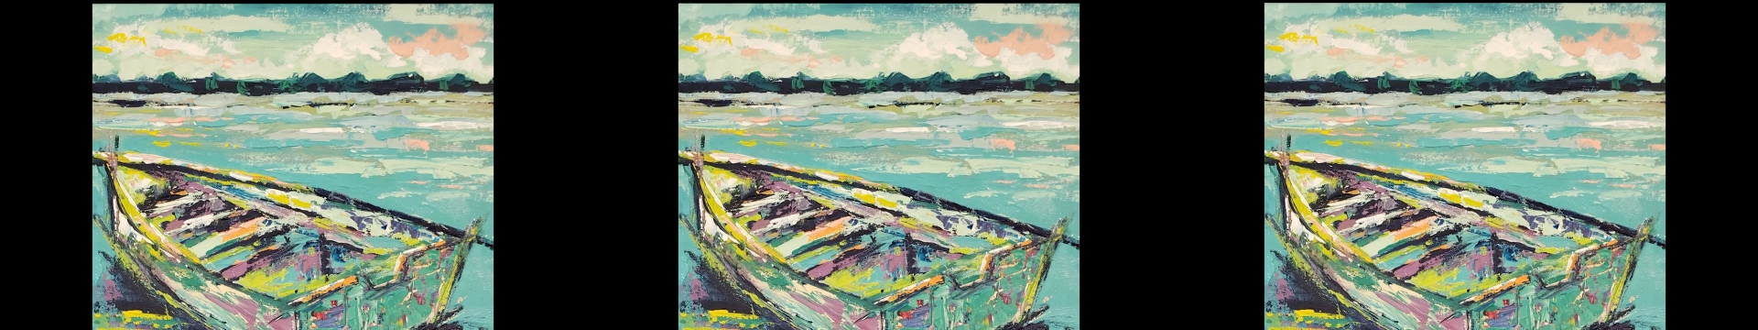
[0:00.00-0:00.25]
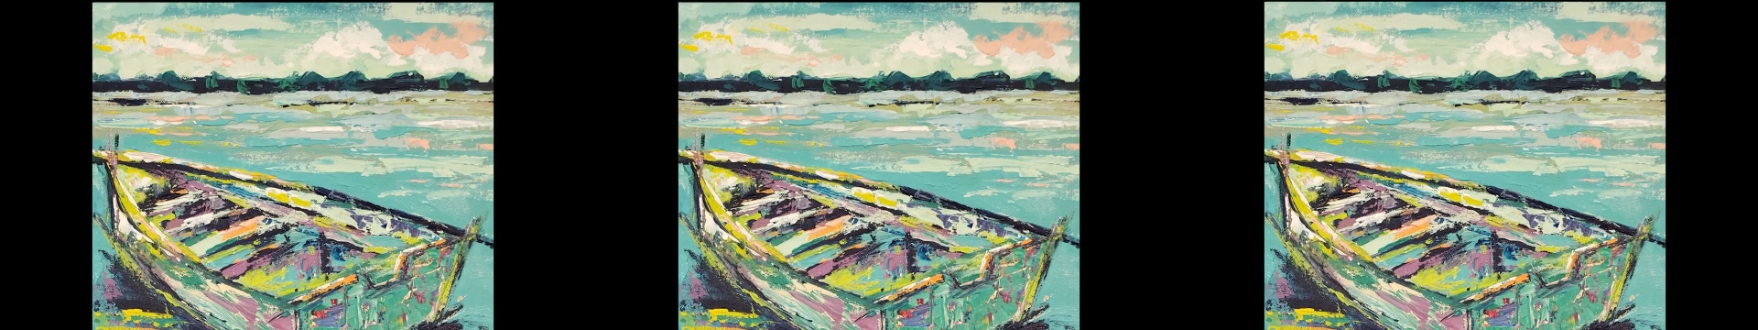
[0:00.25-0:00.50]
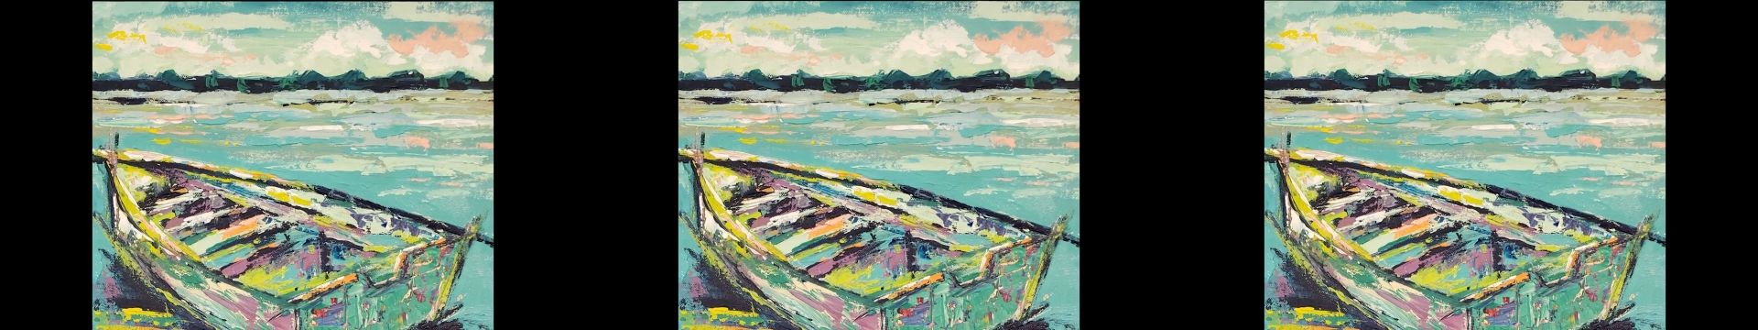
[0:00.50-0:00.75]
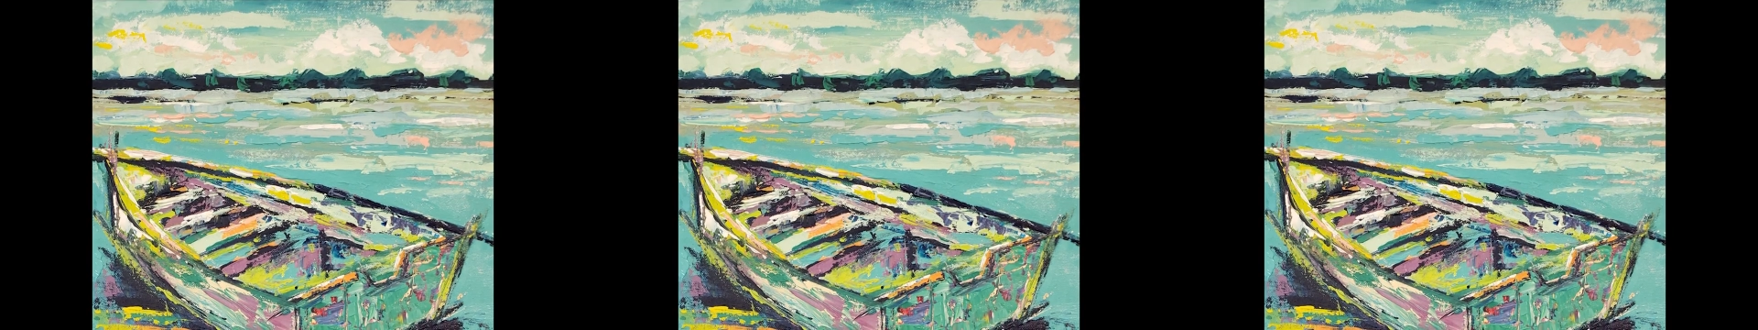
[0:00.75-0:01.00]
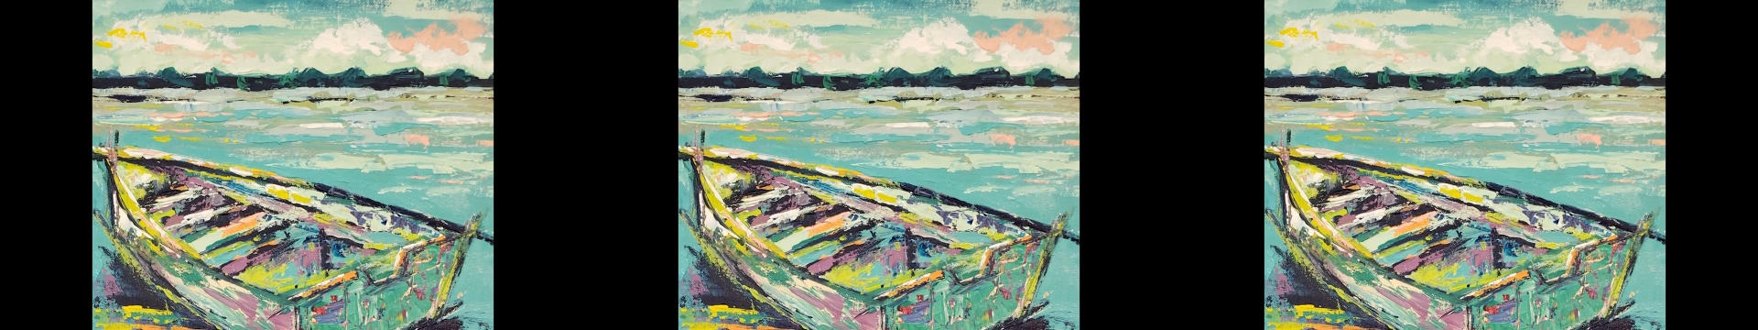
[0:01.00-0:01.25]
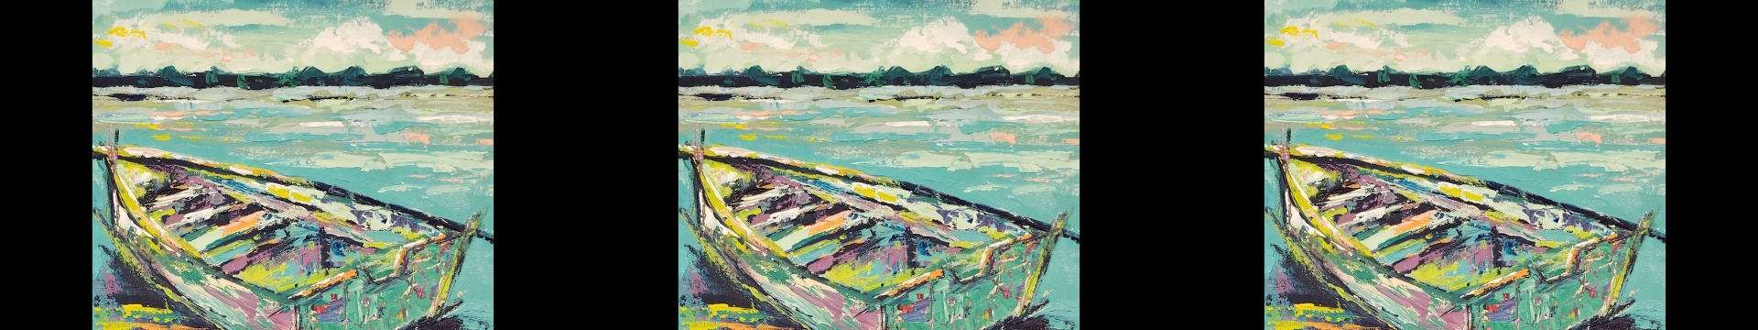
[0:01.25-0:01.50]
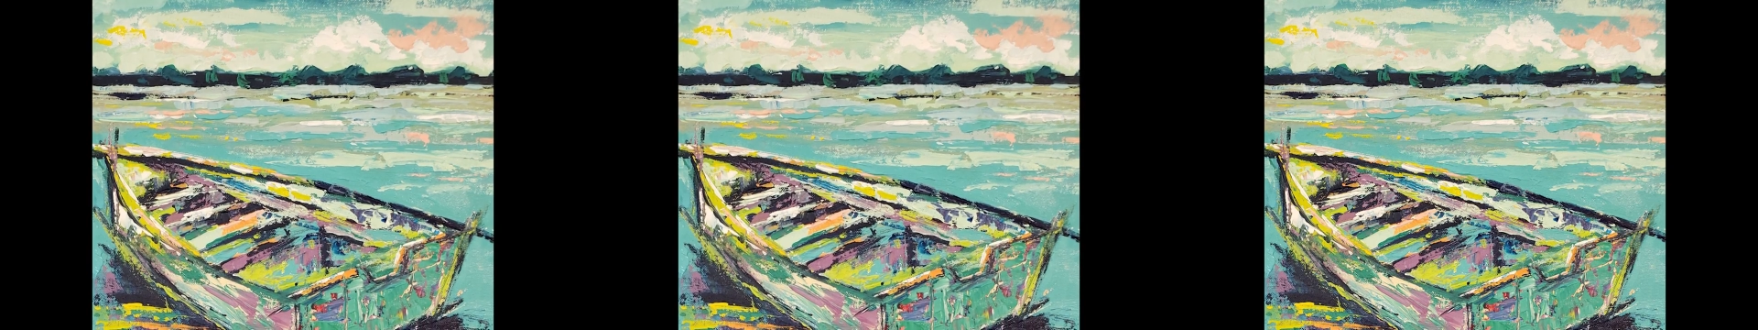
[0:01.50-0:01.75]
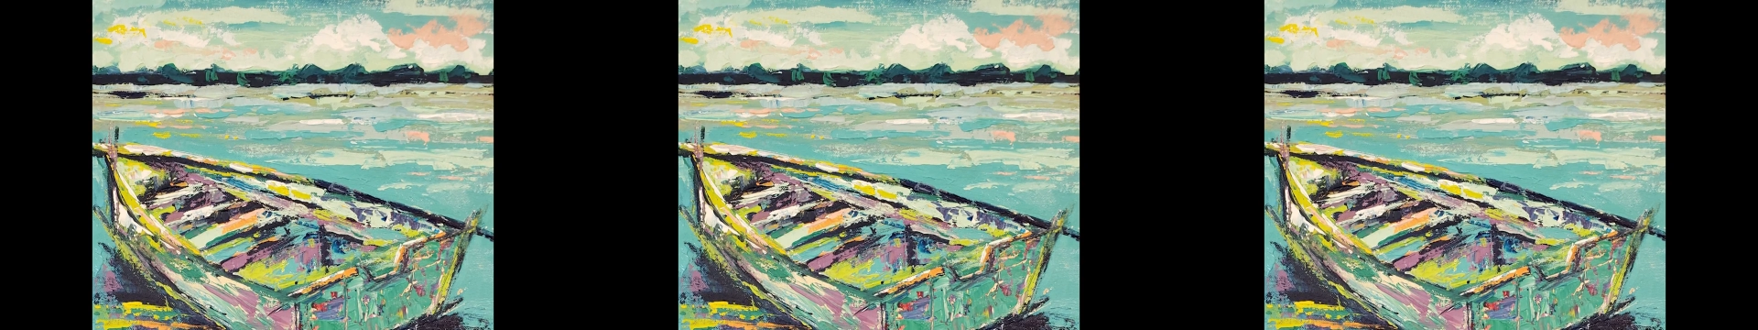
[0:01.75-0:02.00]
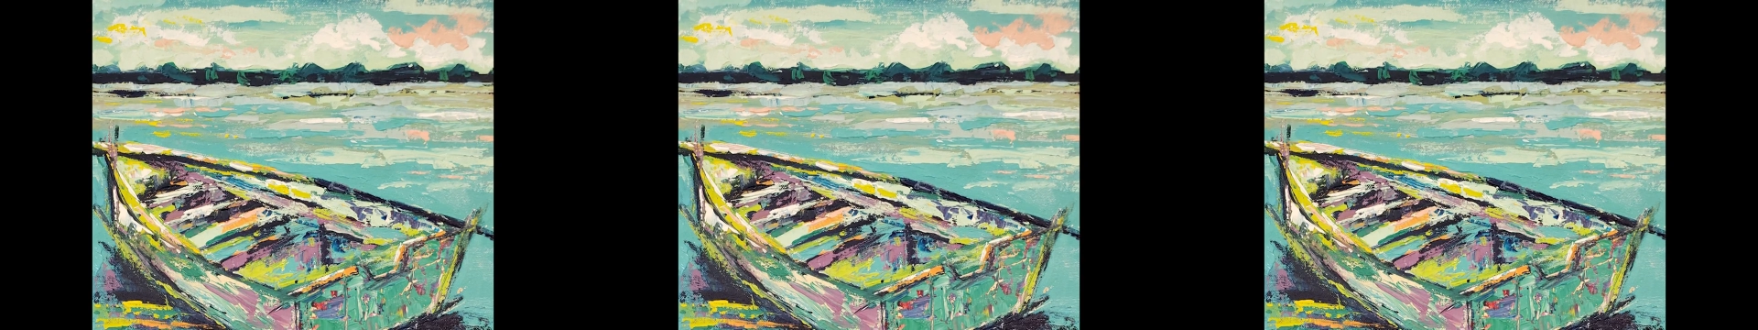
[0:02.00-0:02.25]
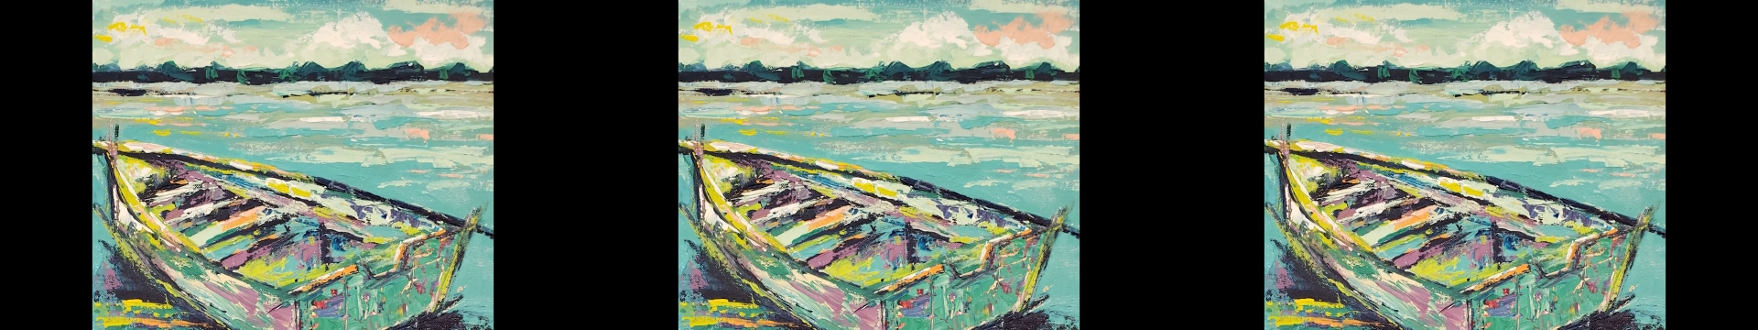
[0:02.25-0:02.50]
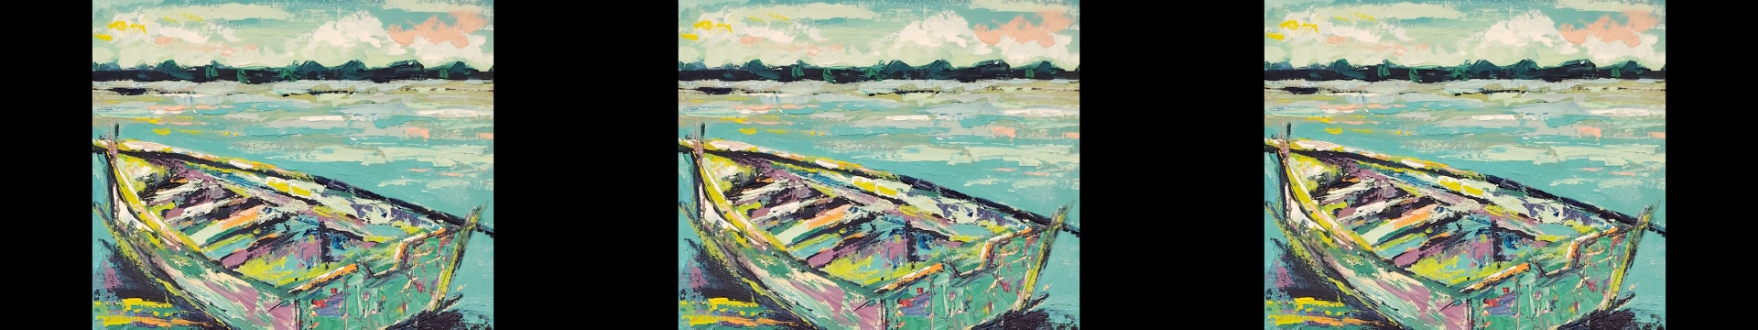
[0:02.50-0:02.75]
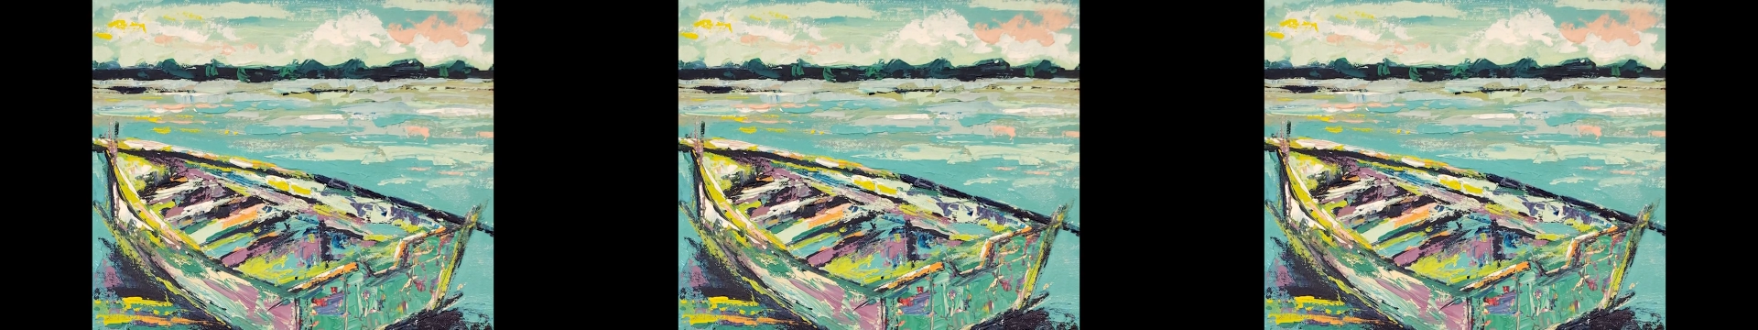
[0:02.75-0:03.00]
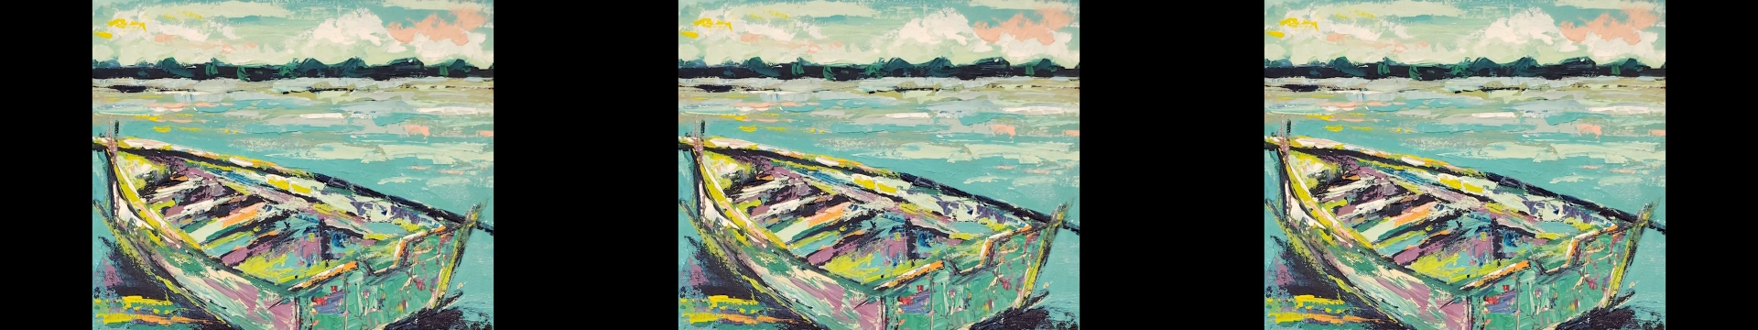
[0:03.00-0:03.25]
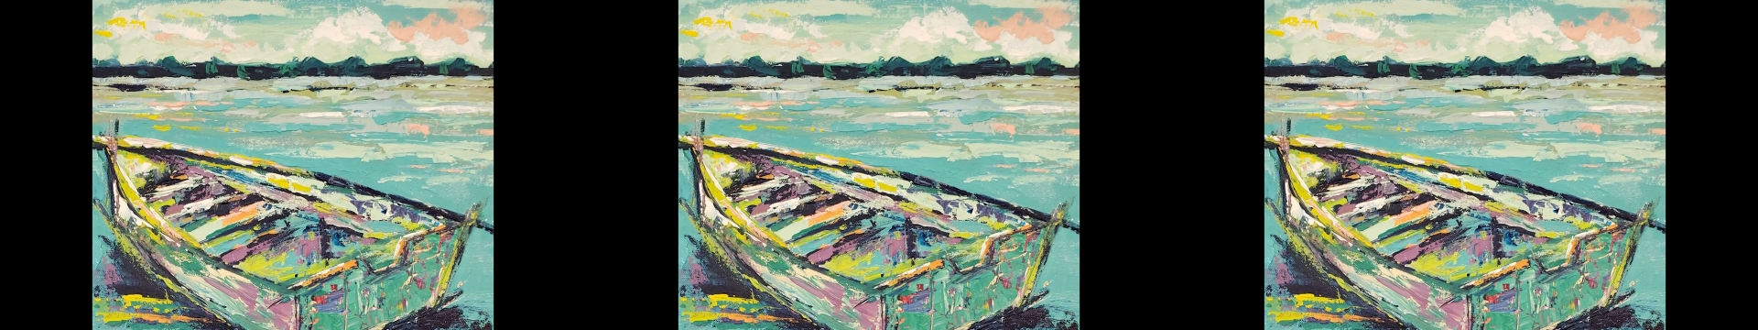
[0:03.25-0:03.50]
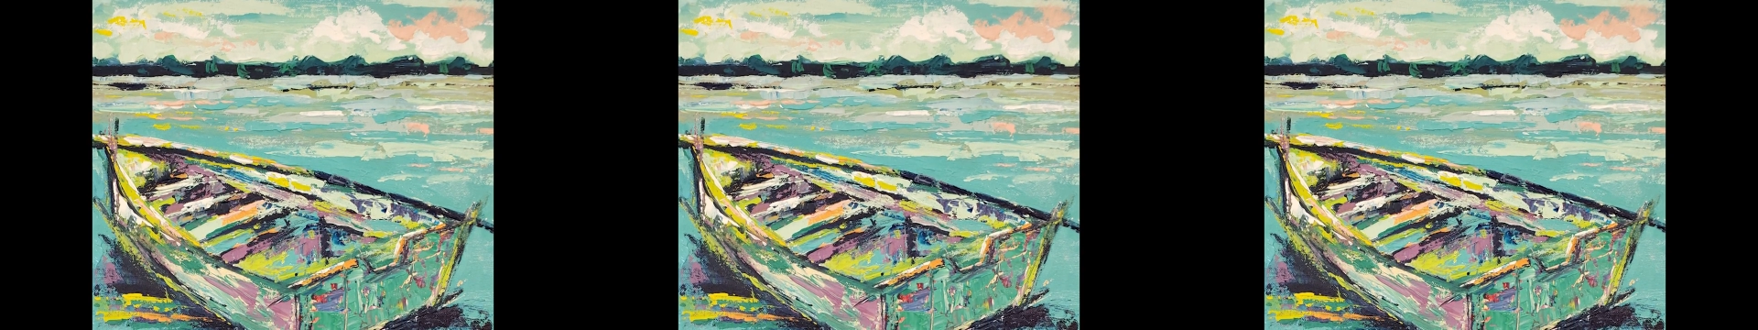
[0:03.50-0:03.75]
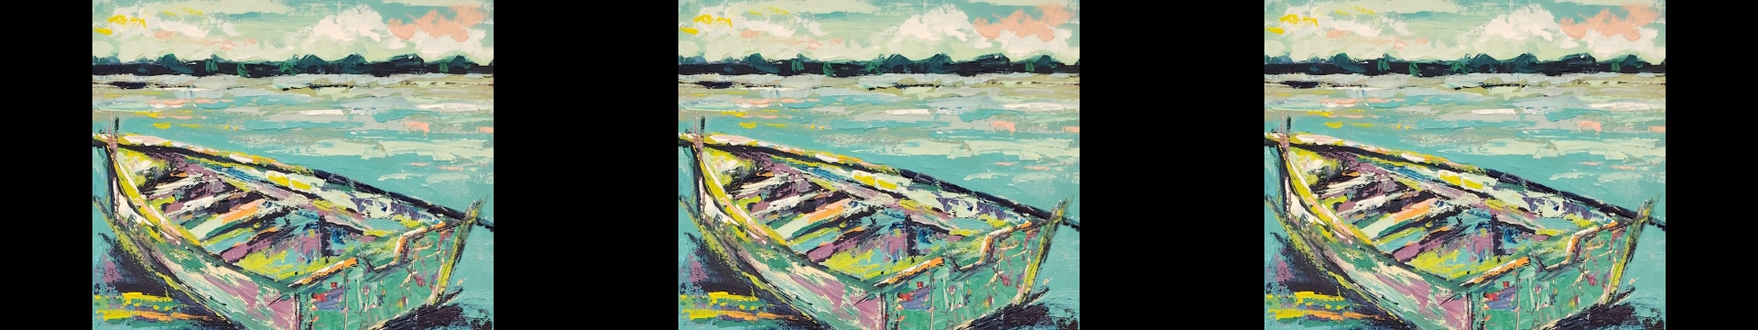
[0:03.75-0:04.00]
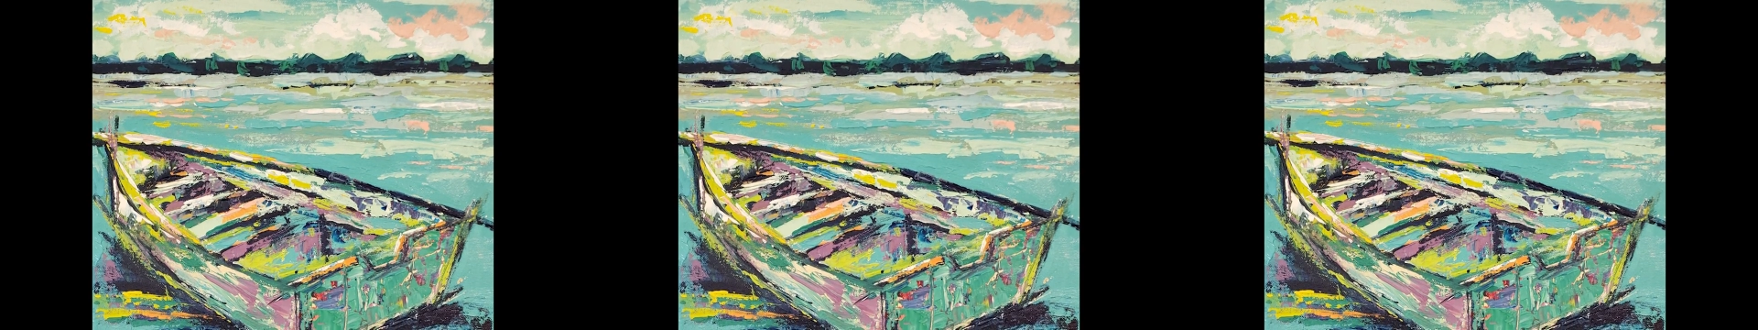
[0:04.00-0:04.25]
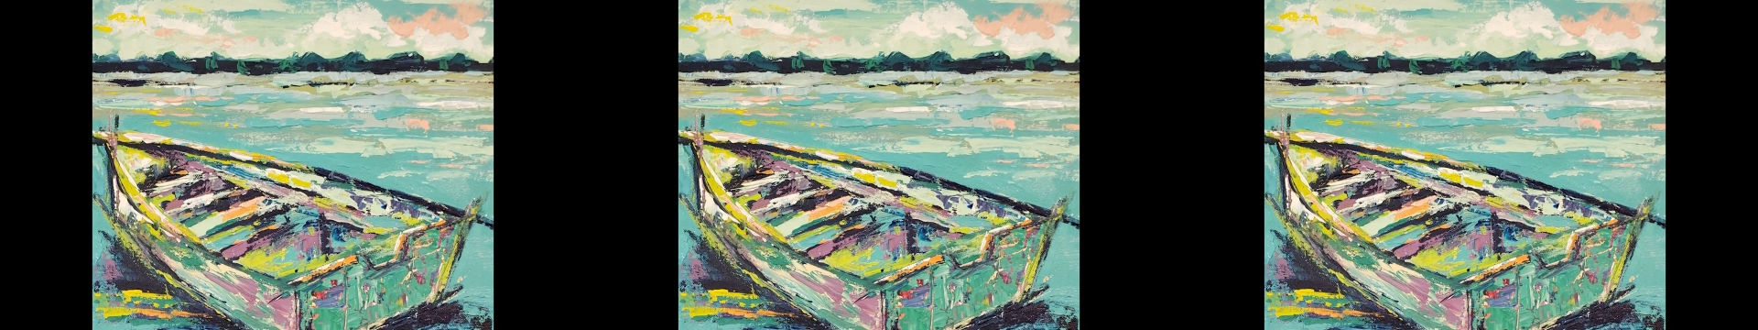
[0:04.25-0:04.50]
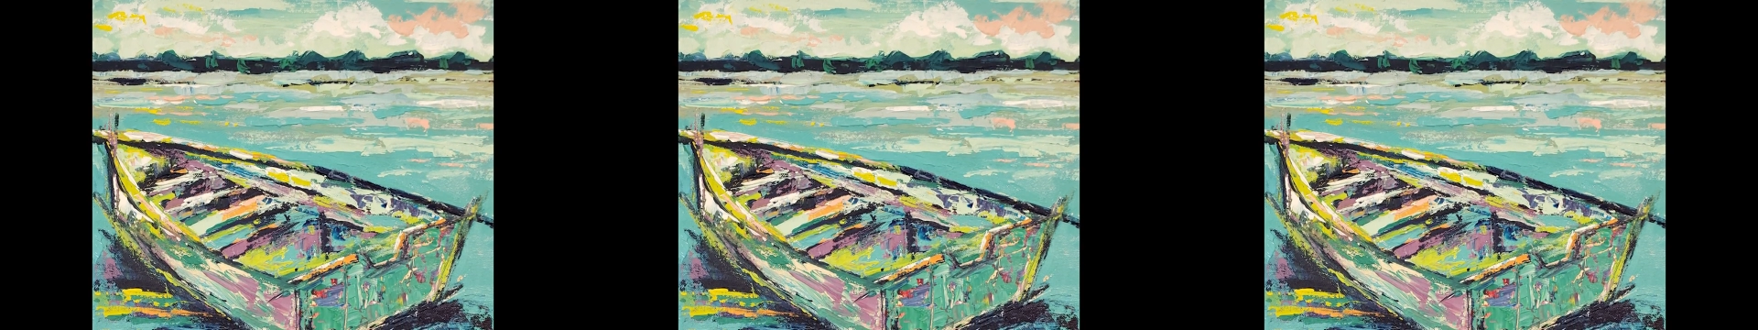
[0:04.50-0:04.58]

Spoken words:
(no speaker visible)